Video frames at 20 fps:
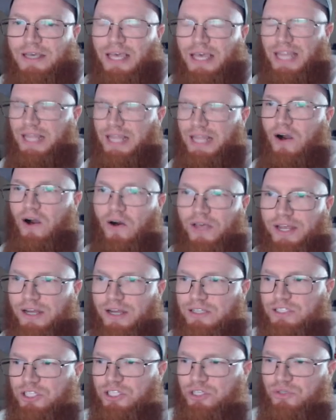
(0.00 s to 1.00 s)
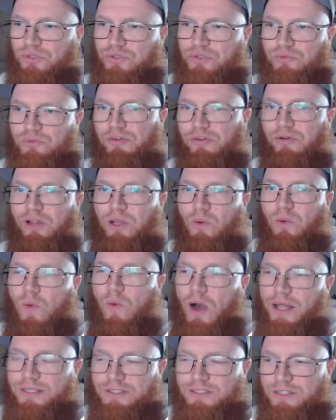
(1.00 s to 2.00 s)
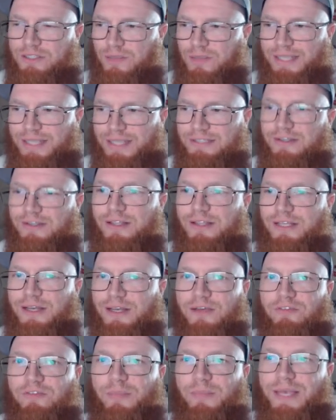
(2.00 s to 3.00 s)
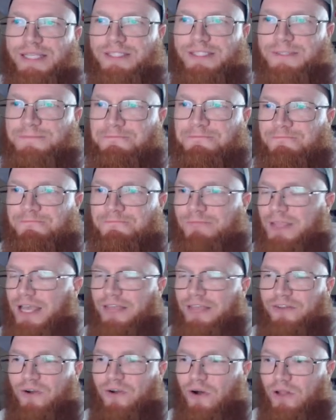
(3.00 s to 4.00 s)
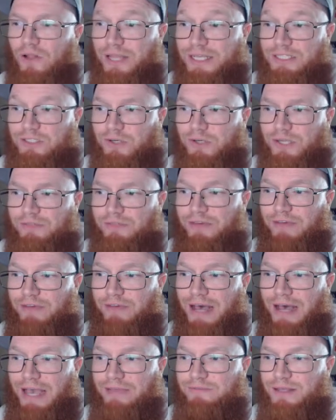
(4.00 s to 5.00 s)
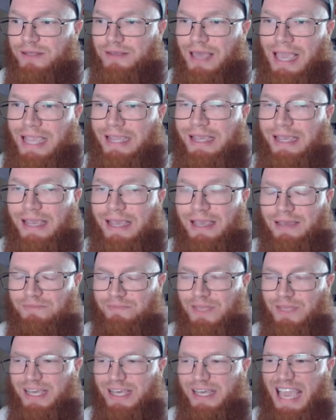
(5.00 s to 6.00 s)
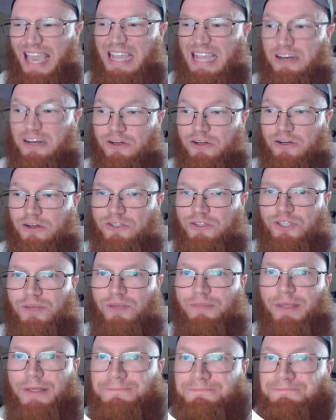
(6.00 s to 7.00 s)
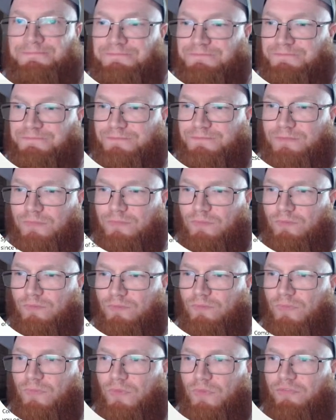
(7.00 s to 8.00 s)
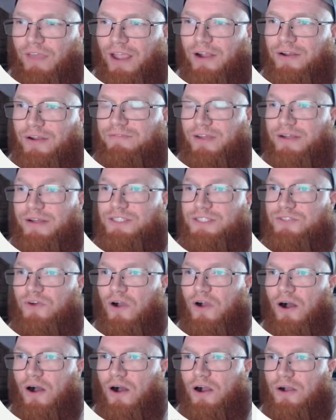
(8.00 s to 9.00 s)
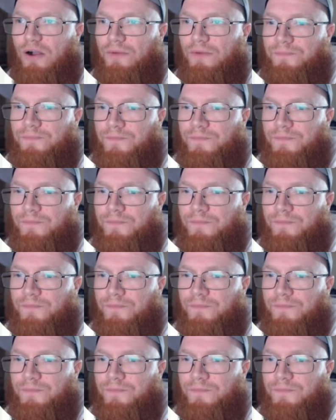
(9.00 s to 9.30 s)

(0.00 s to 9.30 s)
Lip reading: And they all hit on 2s, rerolling 1, so they basically never miss. And they're all like strength 5 to 8, like 8 or something. Very, very strong.